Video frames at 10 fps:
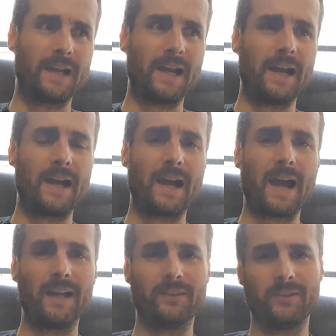uh,
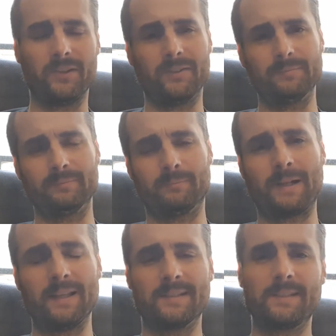other
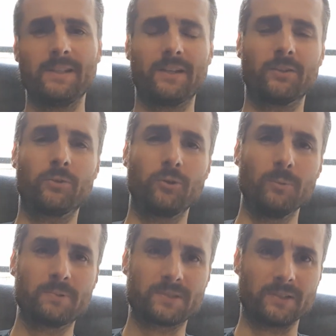Palestinian
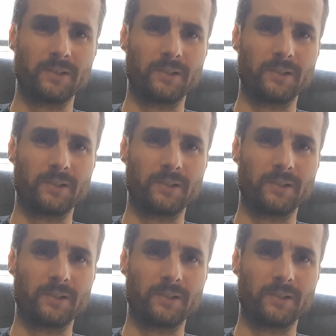groups